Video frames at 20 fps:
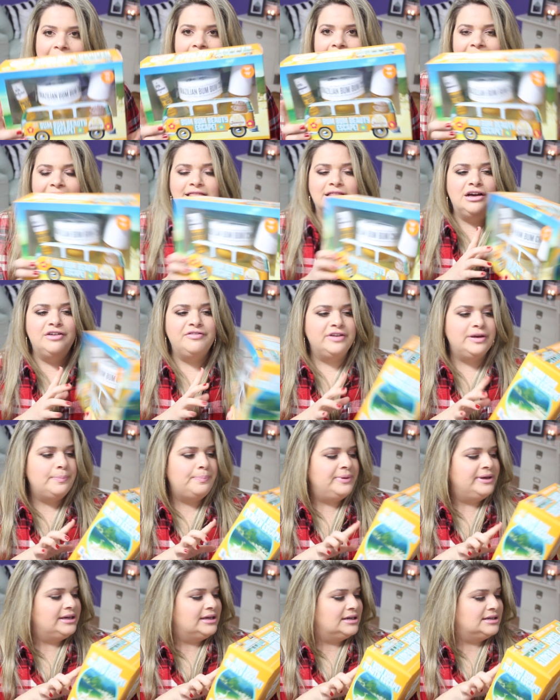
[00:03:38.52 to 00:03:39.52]
I love
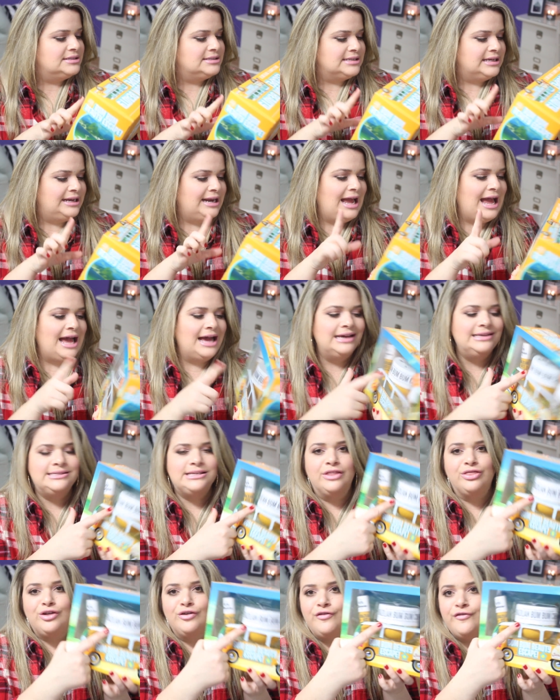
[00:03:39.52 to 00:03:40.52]
it because it
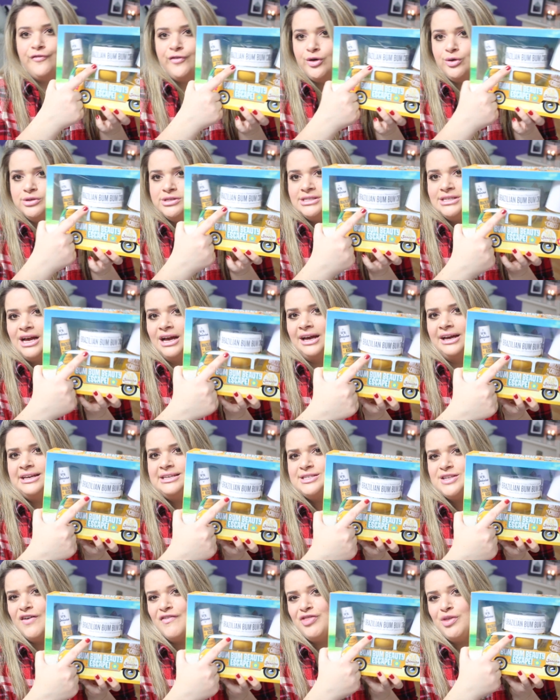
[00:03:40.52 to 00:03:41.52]
has the full
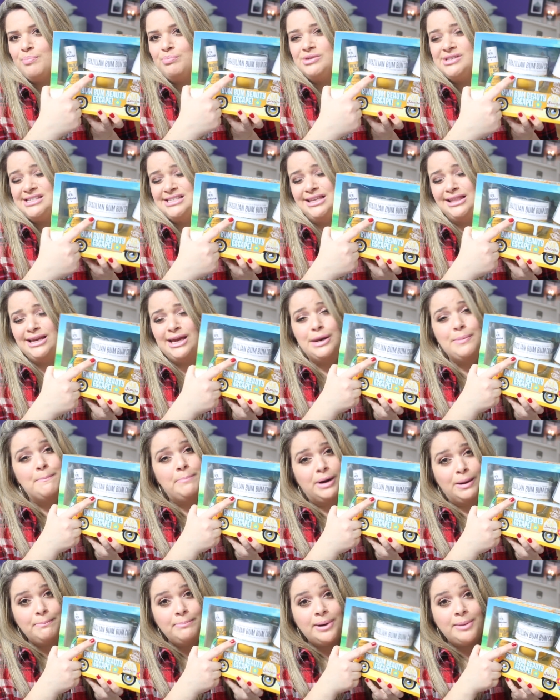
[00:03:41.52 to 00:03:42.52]
size of the Brazilian
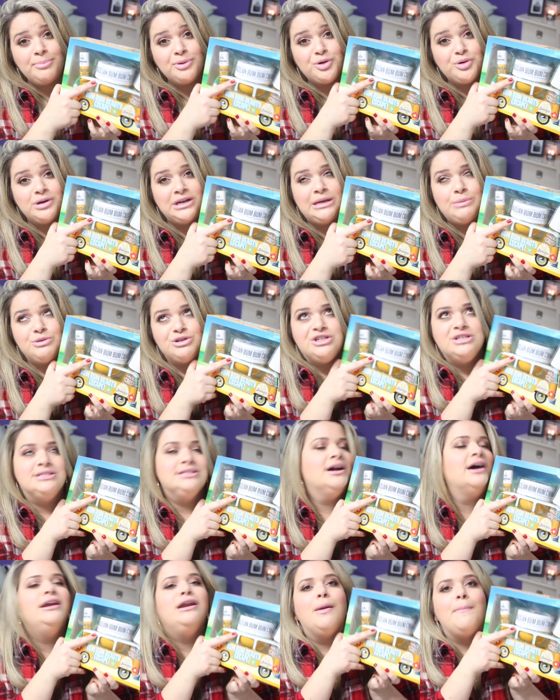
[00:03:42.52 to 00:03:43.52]
Bum Bum Cream, which
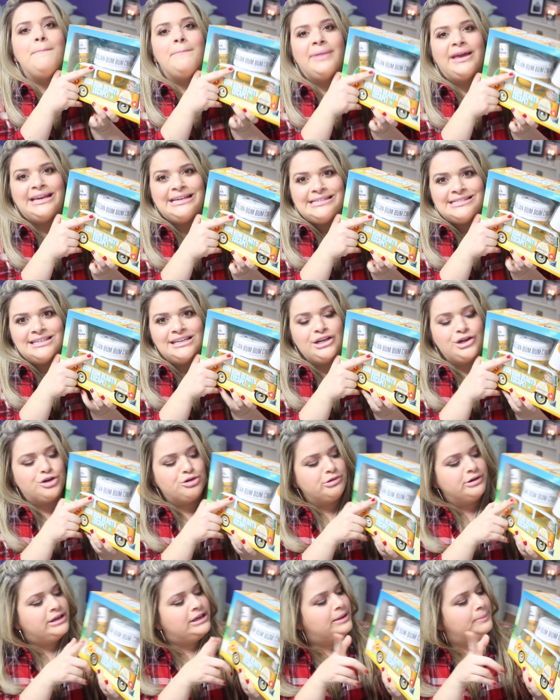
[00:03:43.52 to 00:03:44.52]
is an amazing
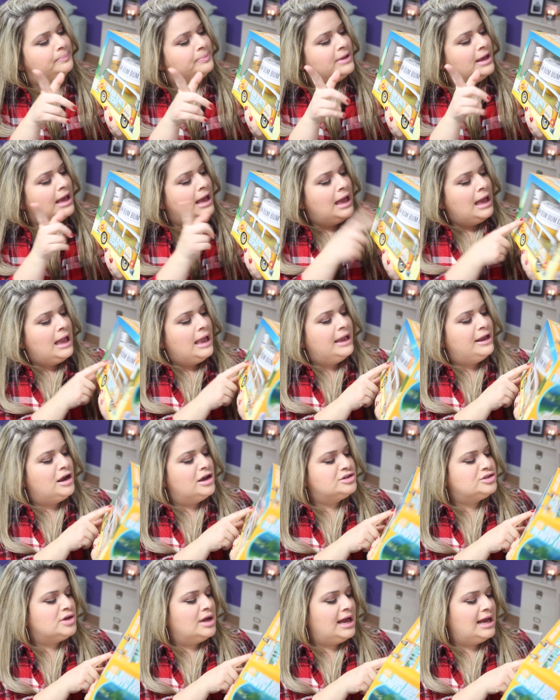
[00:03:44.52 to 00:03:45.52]
cream. It
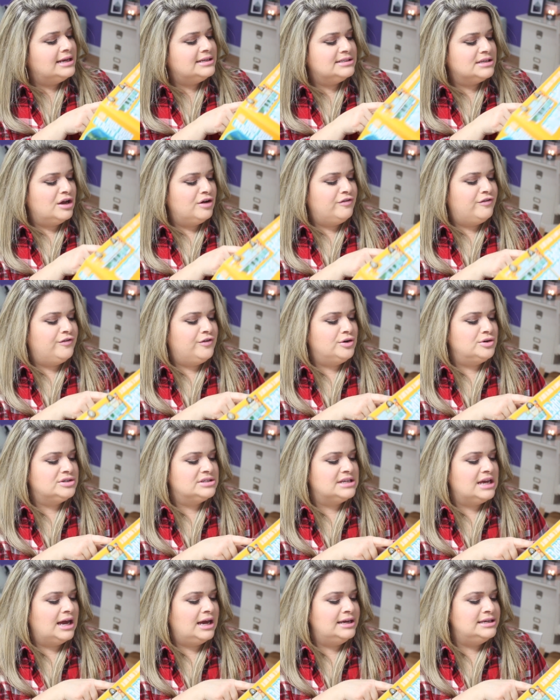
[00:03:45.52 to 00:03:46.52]
also has a full
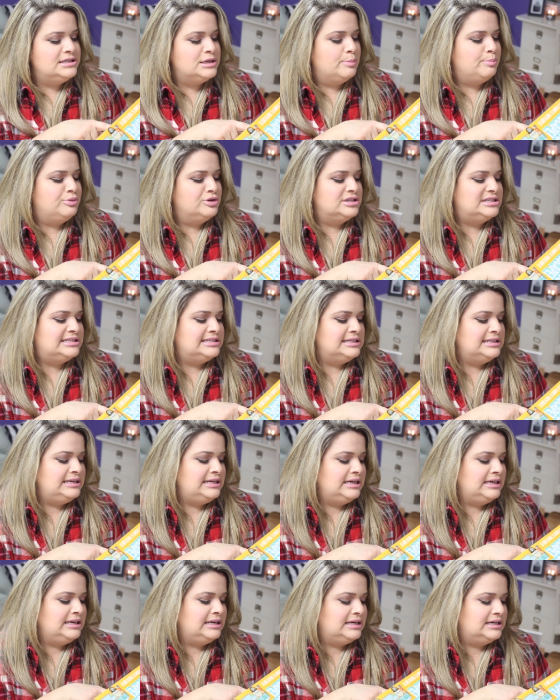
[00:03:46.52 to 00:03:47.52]
size
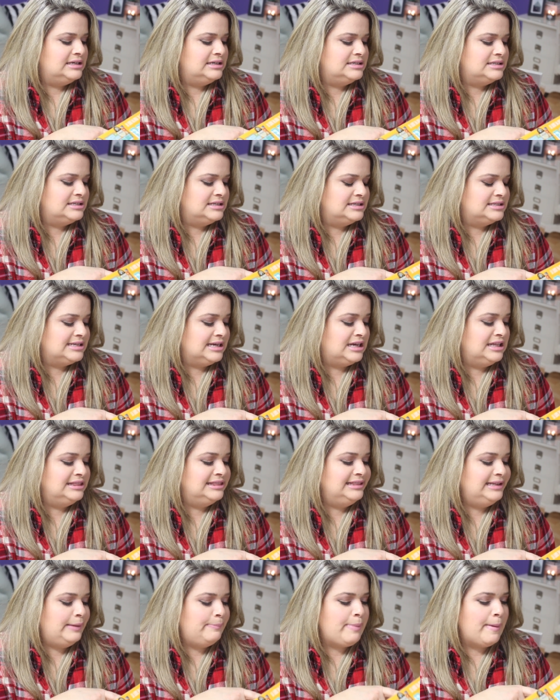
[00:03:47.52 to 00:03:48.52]
Brazilian Kiss. It's like a
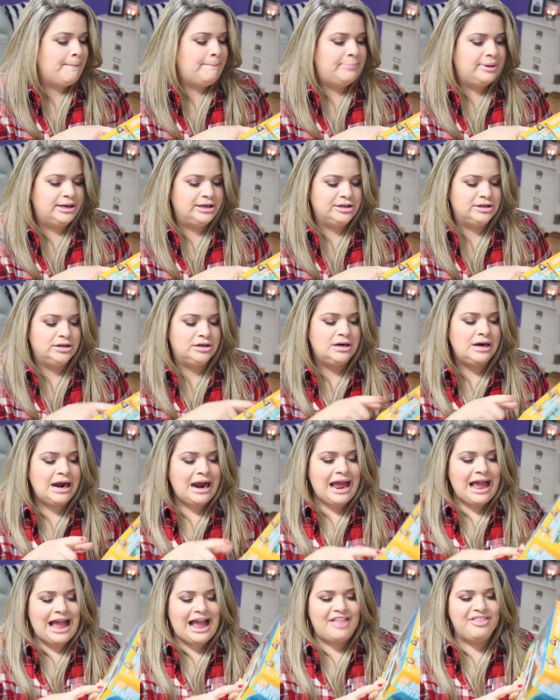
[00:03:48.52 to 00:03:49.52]
lip butter.
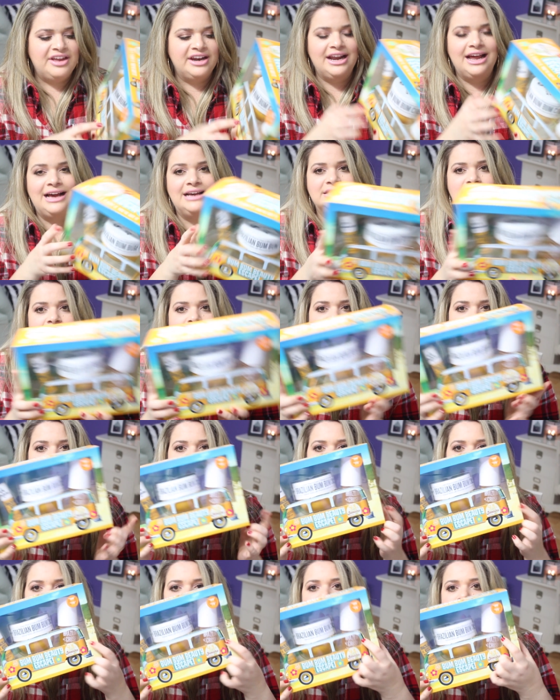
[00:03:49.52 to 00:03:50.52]
And then it has a
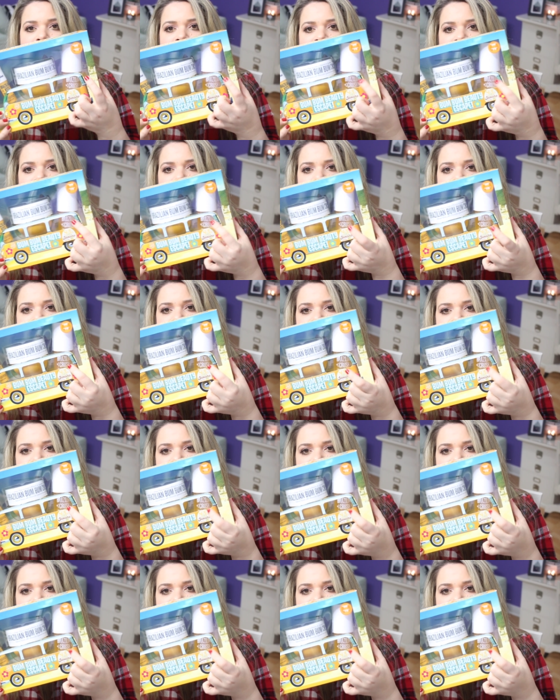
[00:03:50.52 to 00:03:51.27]
smaller size.